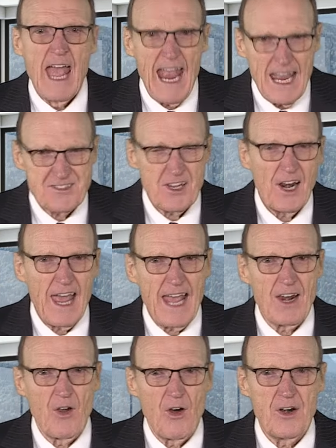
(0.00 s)
As a
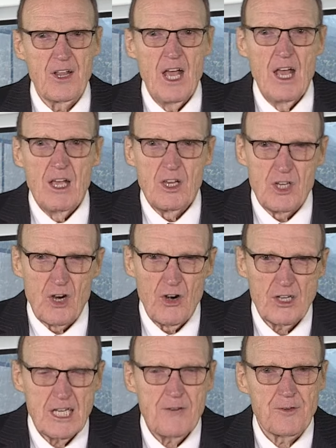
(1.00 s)
landlord, you're
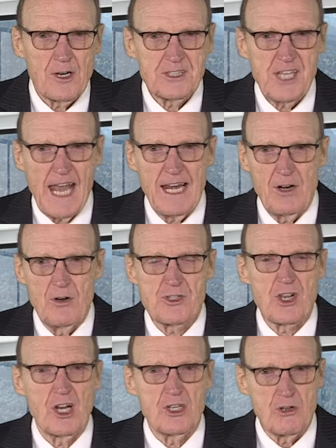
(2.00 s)
looking for a tenant who's
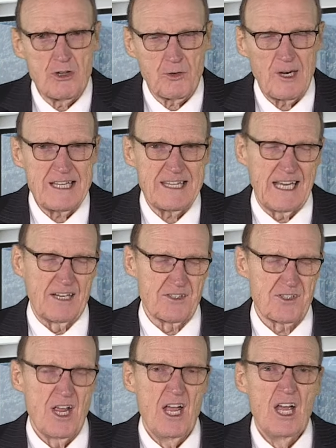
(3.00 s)
going to do three things.